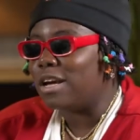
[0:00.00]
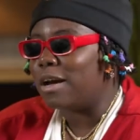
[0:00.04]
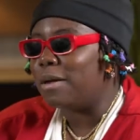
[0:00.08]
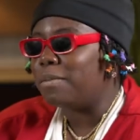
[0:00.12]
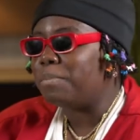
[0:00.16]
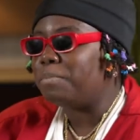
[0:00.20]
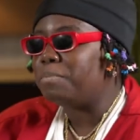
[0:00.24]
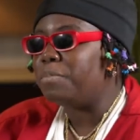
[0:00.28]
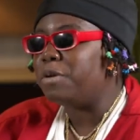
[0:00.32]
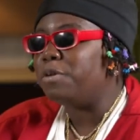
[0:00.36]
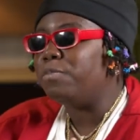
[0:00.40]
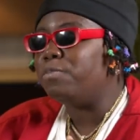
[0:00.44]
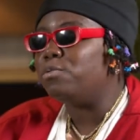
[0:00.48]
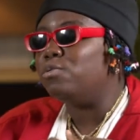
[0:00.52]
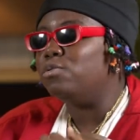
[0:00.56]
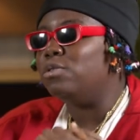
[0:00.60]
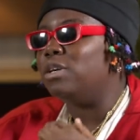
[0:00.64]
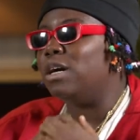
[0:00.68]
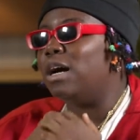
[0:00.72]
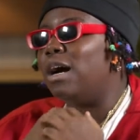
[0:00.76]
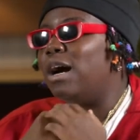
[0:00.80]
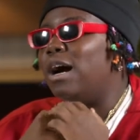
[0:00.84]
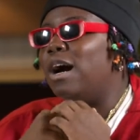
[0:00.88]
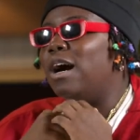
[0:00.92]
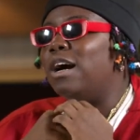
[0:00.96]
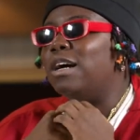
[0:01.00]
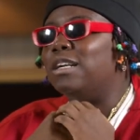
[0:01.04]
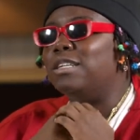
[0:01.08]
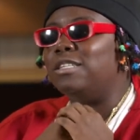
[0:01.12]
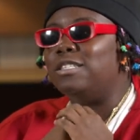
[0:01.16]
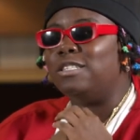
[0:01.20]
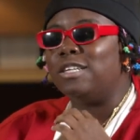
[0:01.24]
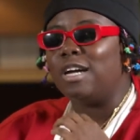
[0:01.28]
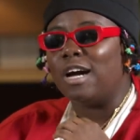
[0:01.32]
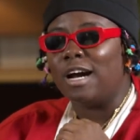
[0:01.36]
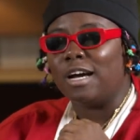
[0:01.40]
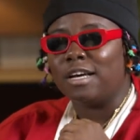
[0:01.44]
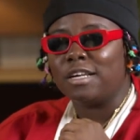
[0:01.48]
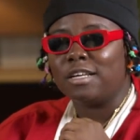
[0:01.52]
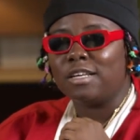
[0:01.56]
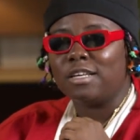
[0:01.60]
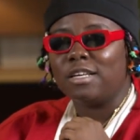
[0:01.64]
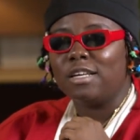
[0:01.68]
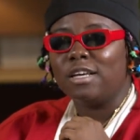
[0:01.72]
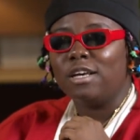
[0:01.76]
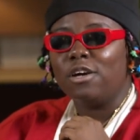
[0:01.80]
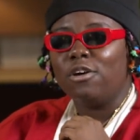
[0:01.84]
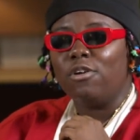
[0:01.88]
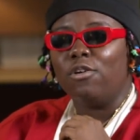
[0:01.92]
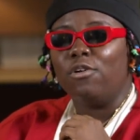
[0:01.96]
that people that are dark
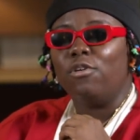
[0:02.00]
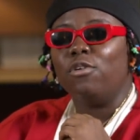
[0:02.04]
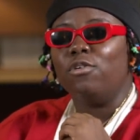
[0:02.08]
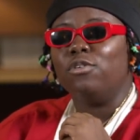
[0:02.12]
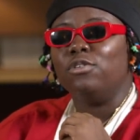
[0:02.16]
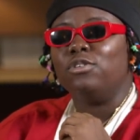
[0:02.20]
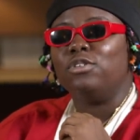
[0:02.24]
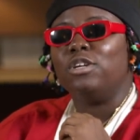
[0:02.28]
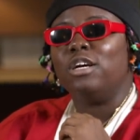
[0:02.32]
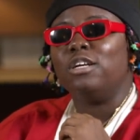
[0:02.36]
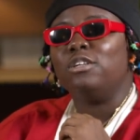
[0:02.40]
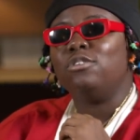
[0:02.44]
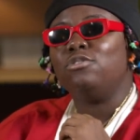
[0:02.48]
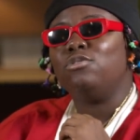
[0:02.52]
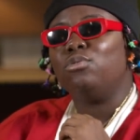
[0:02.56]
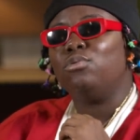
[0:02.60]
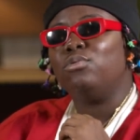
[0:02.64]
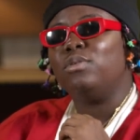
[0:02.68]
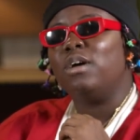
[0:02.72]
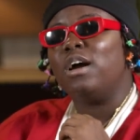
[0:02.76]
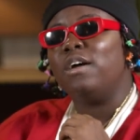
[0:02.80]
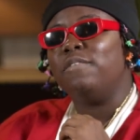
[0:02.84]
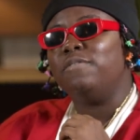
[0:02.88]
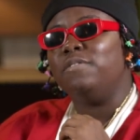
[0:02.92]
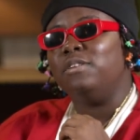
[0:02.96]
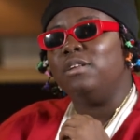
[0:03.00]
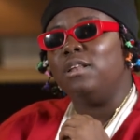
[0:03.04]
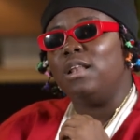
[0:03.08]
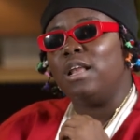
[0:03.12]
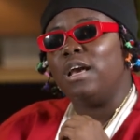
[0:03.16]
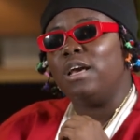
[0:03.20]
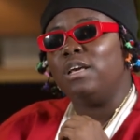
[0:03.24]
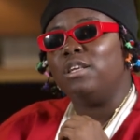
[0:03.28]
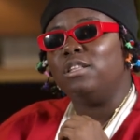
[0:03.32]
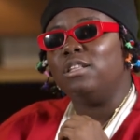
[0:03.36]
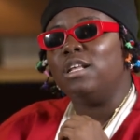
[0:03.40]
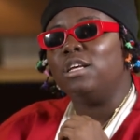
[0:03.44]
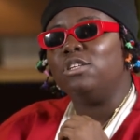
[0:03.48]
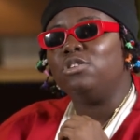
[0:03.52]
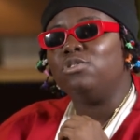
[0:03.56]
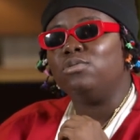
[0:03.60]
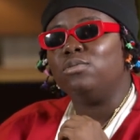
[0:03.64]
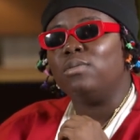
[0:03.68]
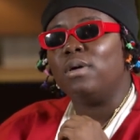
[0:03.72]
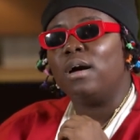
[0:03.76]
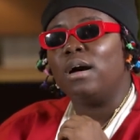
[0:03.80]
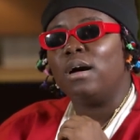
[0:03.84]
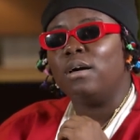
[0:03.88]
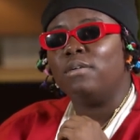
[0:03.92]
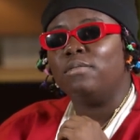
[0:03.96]
or that don't have the light that
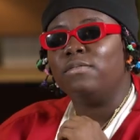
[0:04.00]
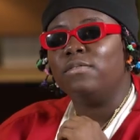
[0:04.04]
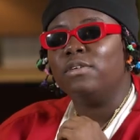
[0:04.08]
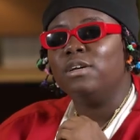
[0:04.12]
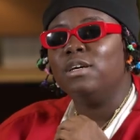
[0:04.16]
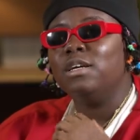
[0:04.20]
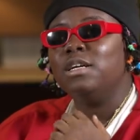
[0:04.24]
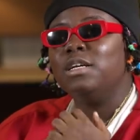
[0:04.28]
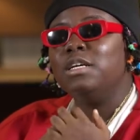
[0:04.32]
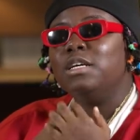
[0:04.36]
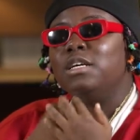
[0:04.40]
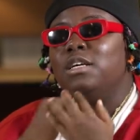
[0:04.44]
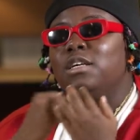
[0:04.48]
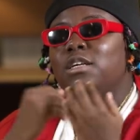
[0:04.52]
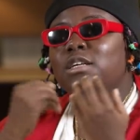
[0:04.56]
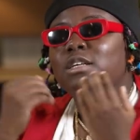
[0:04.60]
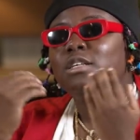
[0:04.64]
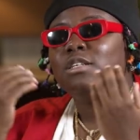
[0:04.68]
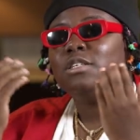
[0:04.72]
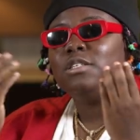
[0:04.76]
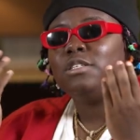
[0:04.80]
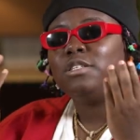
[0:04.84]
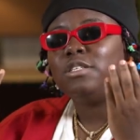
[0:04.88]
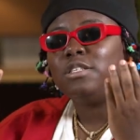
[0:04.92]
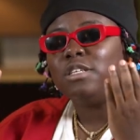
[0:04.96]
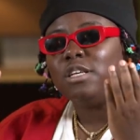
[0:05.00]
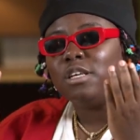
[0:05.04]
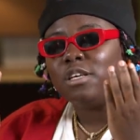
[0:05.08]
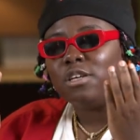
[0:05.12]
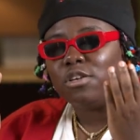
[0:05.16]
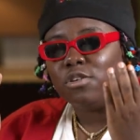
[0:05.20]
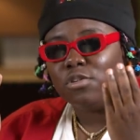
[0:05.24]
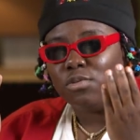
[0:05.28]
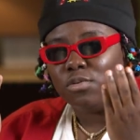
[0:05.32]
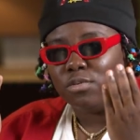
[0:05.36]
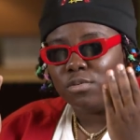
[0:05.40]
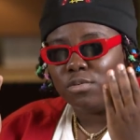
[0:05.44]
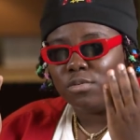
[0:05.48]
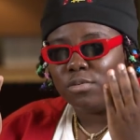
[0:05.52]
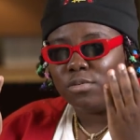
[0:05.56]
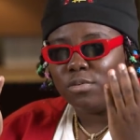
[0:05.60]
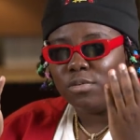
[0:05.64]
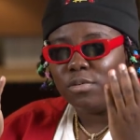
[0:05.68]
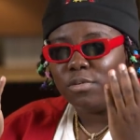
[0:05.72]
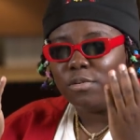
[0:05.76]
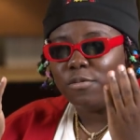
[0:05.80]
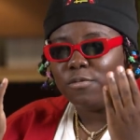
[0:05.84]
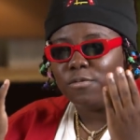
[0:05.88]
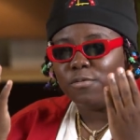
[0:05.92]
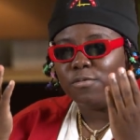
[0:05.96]
you have seek you
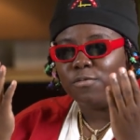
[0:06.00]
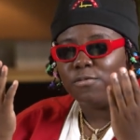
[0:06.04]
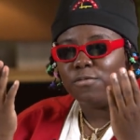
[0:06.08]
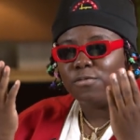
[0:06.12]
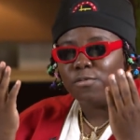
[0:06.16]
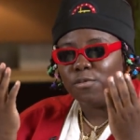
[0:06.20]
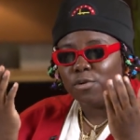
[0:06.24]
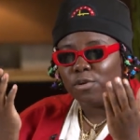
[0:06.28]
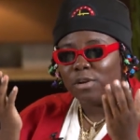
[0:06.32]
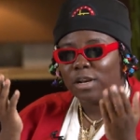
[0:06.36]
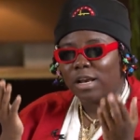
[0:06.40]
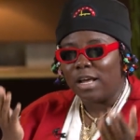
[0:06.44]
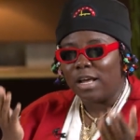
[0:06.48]
for